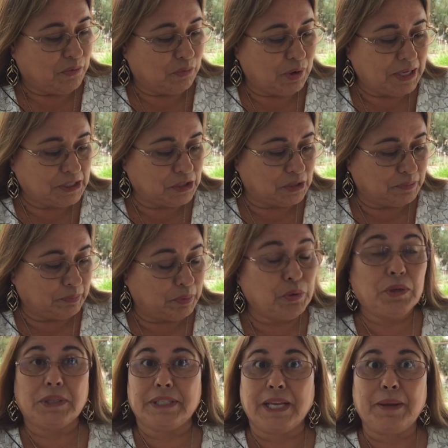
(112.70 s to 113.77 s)
Russell
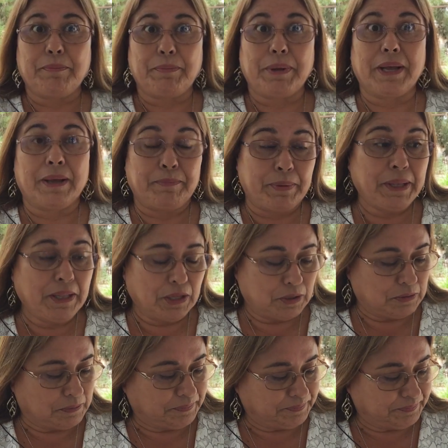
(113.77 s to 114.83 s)
pulled up a
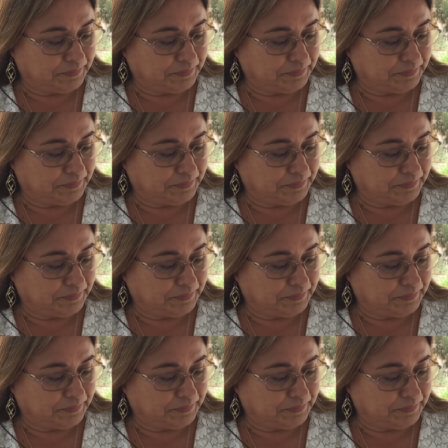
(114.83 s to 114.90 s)
pillow,